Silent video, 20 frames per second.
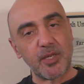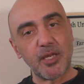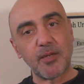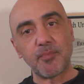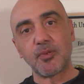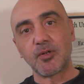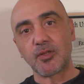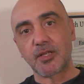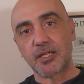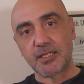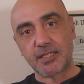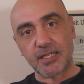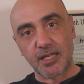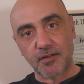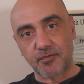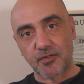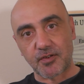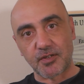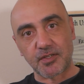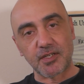people at
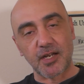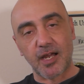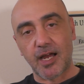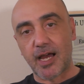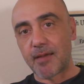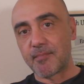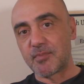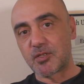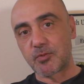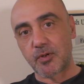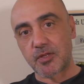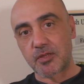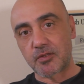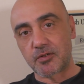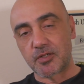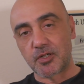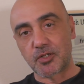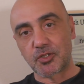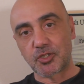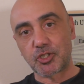different times,
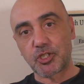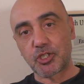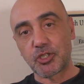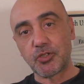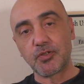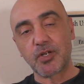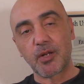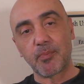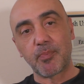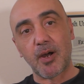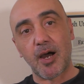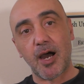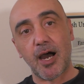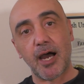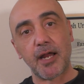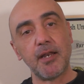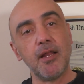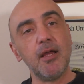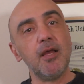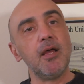whether they're chewed
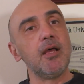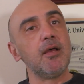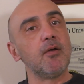upon,